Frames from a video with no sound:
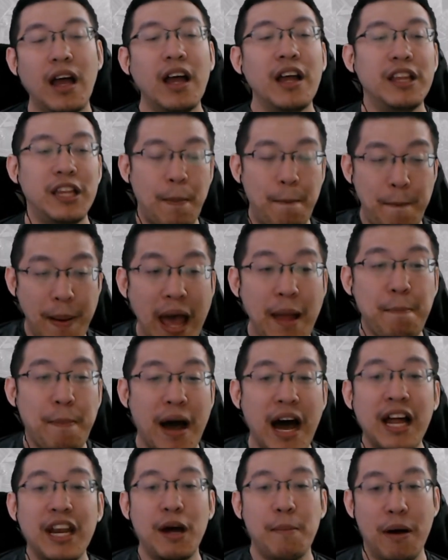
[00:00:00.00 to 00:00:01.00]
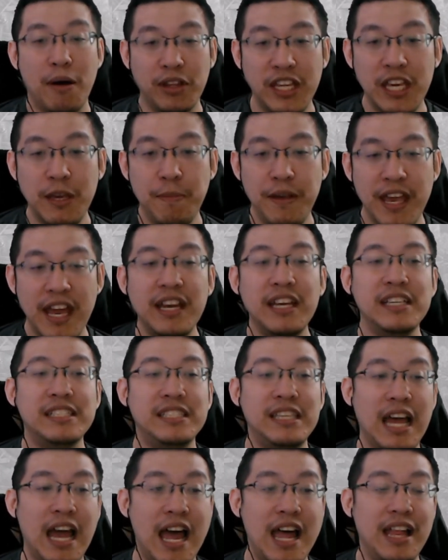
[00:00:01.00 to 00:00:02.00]
the bad part about TBN
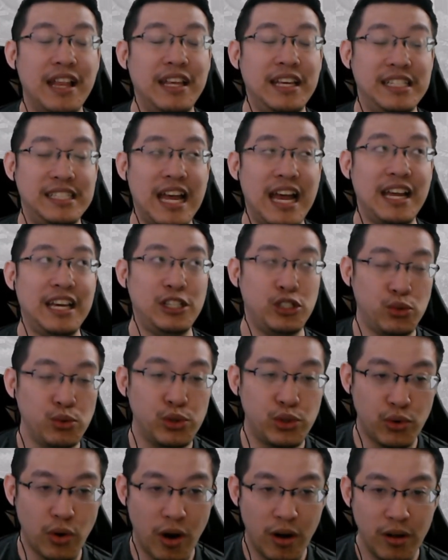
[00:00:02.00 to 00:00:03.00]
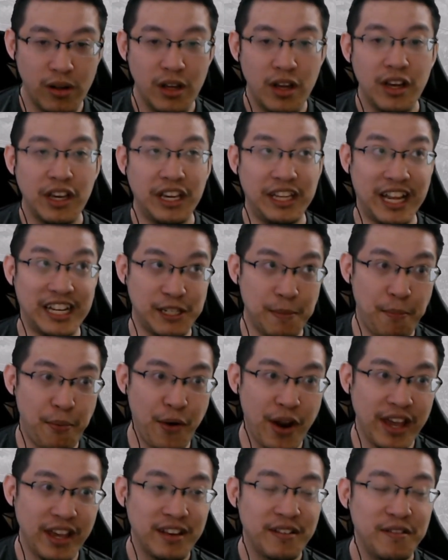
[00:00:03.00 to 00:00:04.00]
is that it's too strong. It doesn't
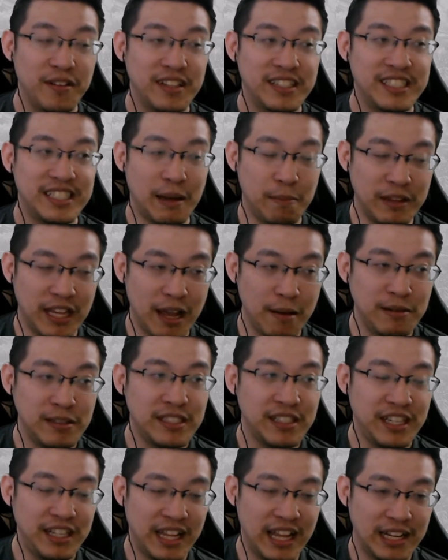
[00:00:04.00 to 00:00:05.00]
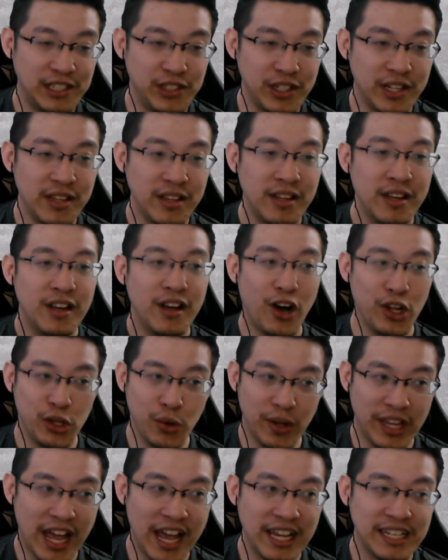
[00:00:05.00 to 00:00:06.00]
break sometimes in dungeon, auto
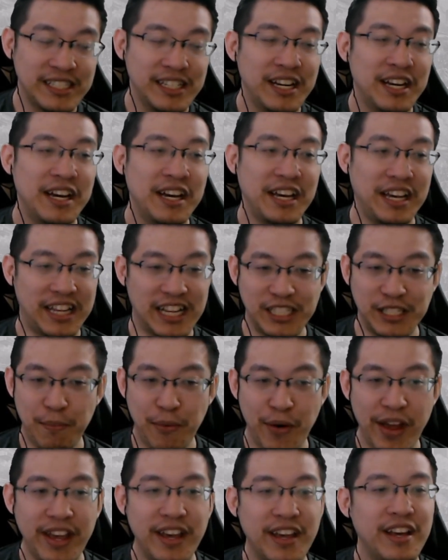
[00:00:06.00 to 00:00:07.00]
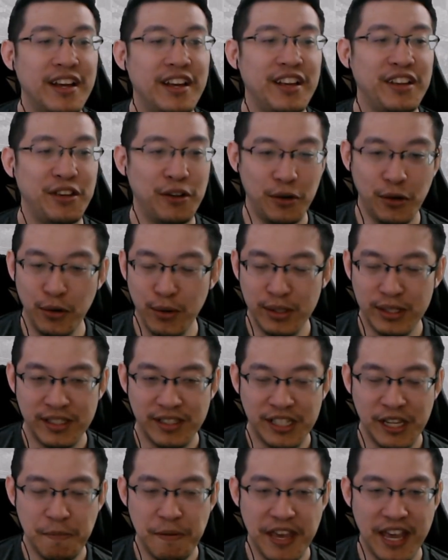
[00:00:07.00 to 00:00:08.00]
attacks. It doesn't break, you lose
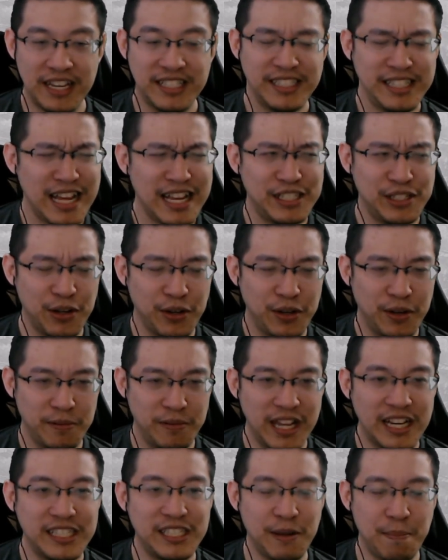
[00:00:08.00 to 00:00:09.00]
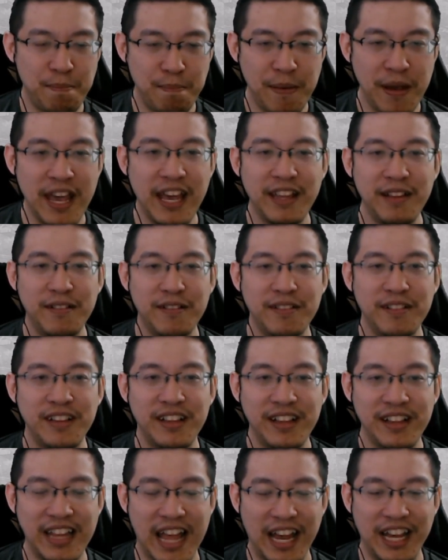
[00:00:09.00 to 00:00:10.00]
DPS. That's the main
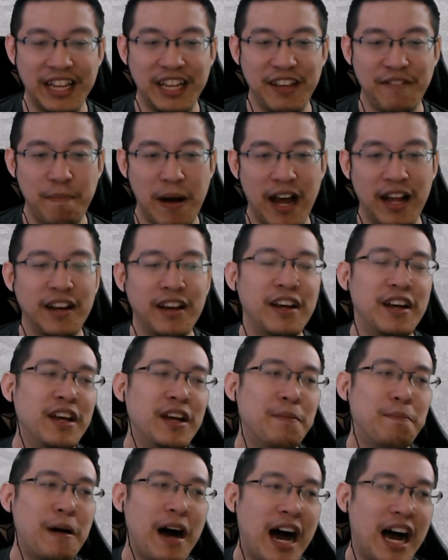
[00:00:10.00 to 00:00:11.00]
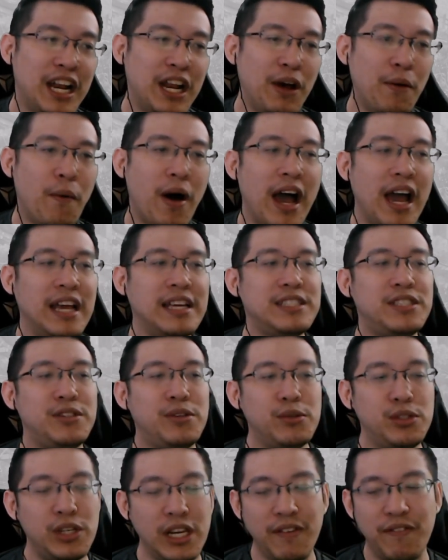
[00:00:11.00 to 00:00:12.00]
negative part. But otherwise,
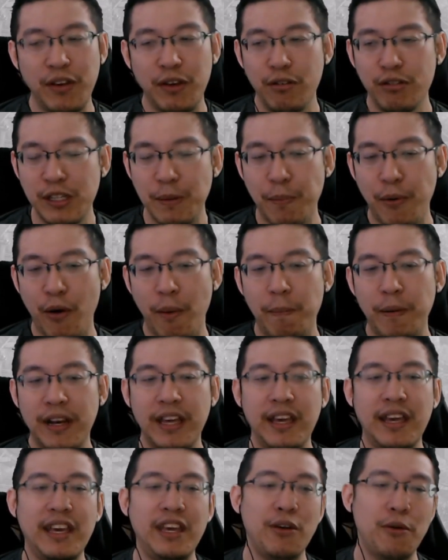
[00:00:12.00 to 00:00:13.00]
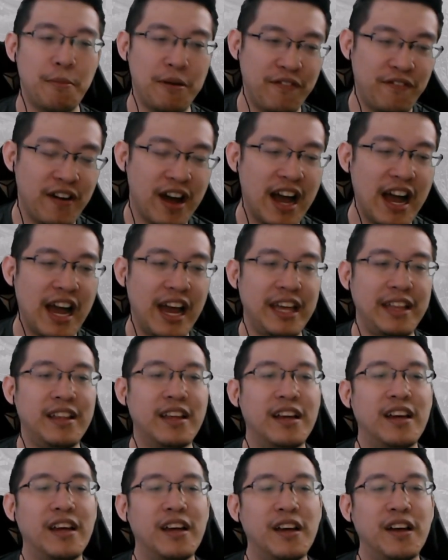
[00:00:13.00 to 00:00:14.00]
usually if you use it properly, you'll be fine.
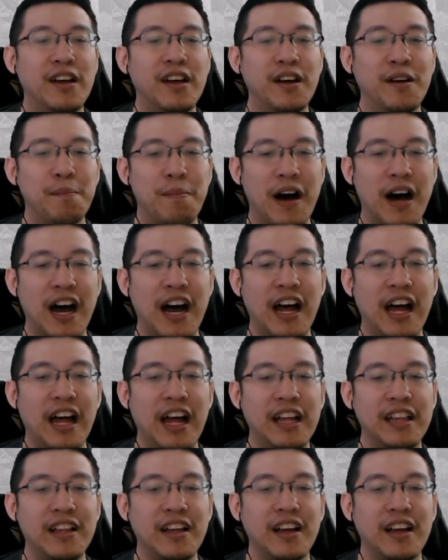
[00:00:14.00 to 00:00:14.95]
But